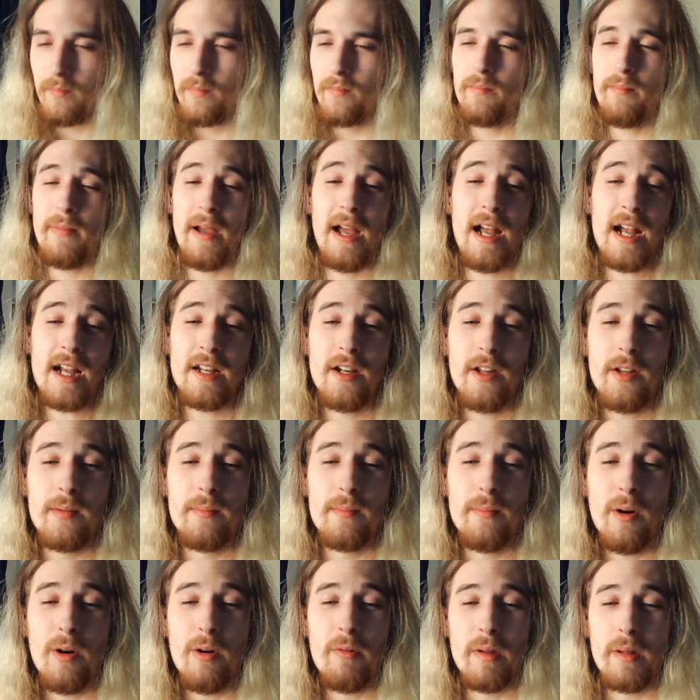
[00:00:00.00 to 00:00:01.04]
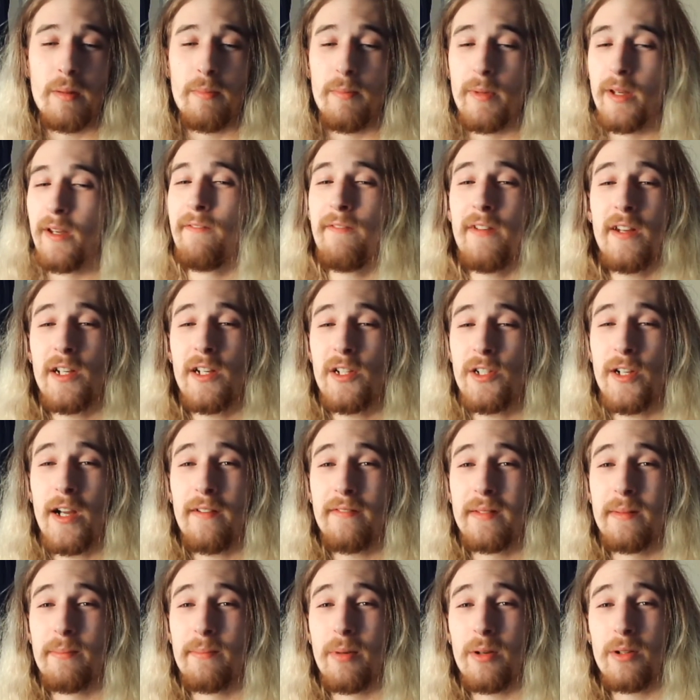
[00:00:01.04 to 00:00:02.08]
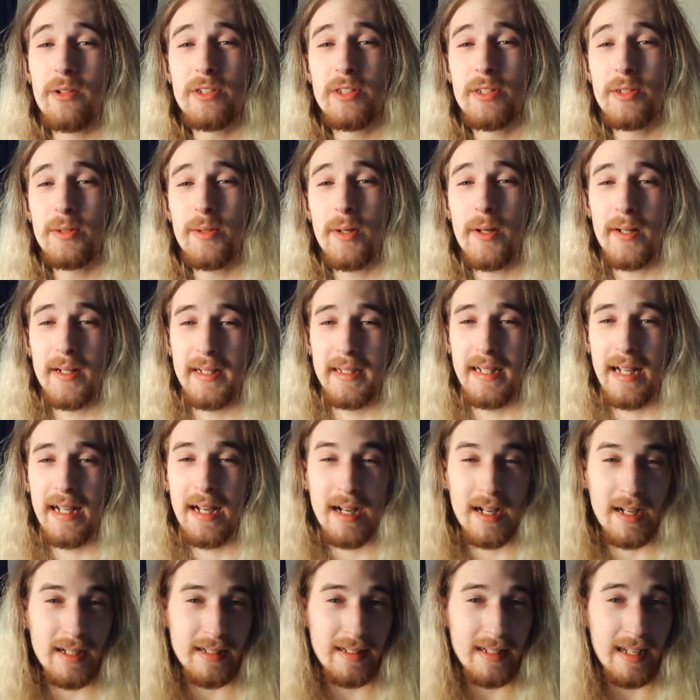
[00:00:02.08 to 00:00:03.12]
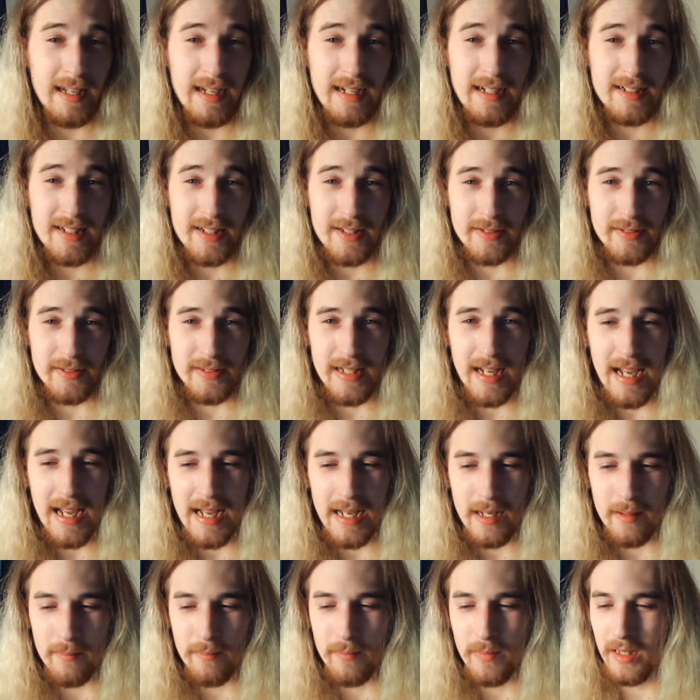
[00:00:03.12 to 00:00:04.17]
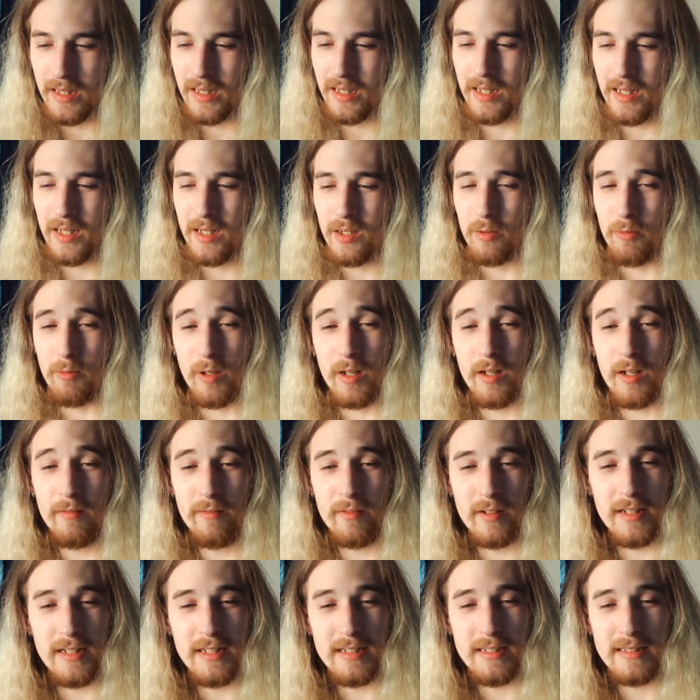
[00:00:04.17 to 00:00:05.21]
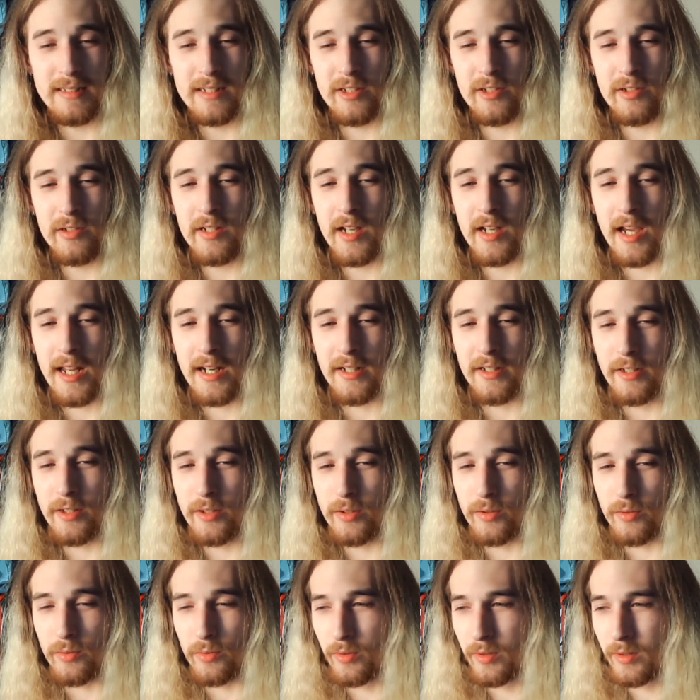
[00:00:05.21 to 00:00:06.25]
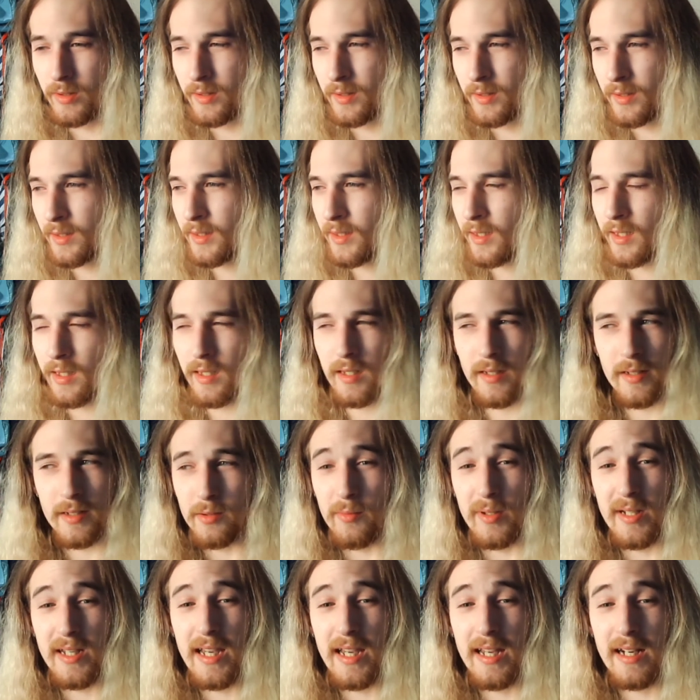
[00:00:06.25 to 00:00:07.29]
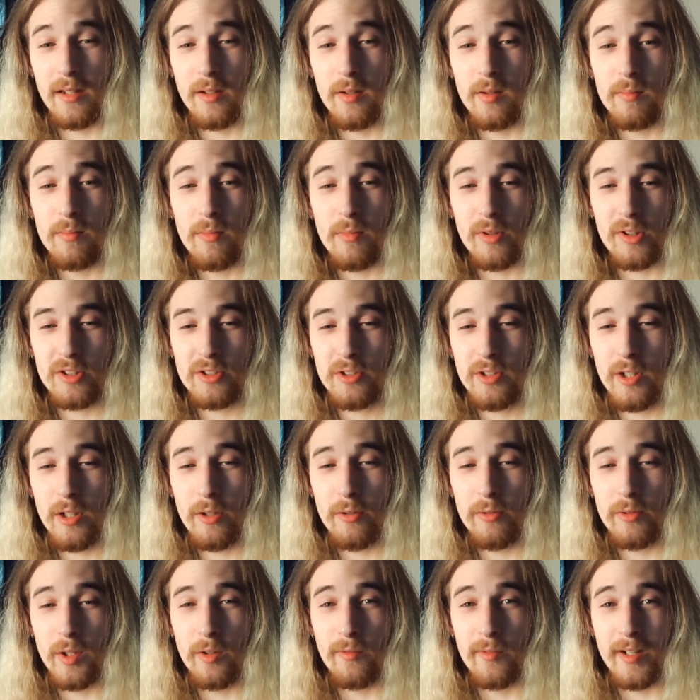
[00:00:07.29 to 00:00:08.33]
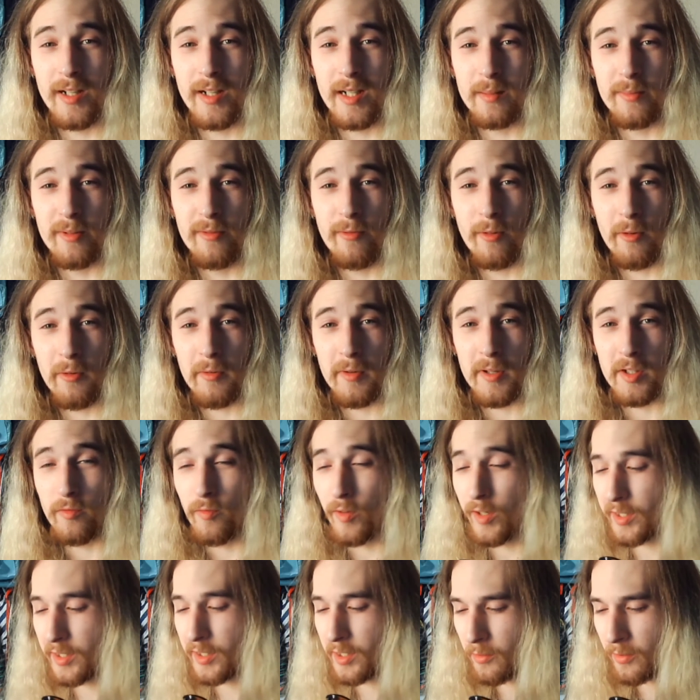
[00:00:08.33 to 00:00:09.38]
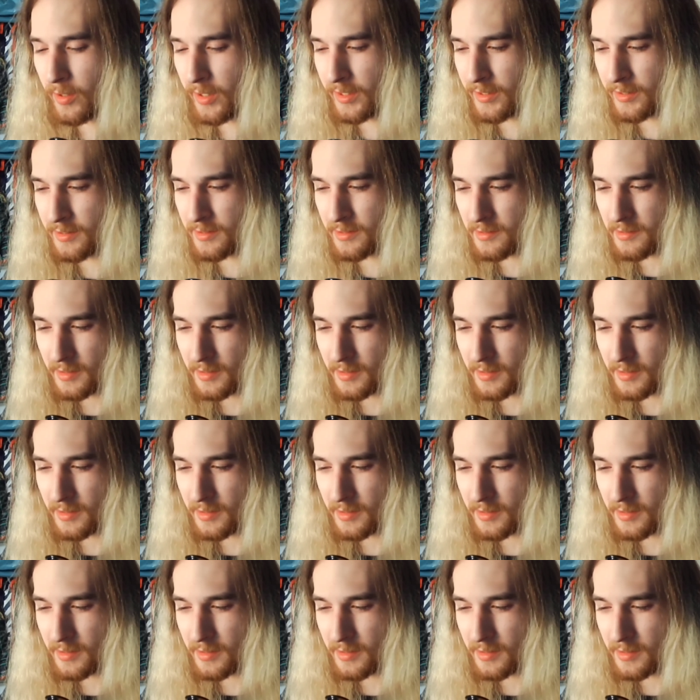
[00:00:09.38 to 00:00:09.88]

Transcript: Pack another bowl with me, finish off the bowls you already got, take another dab, whatever it is that you gotta do. So we getting a little more stoned over here before this video ends.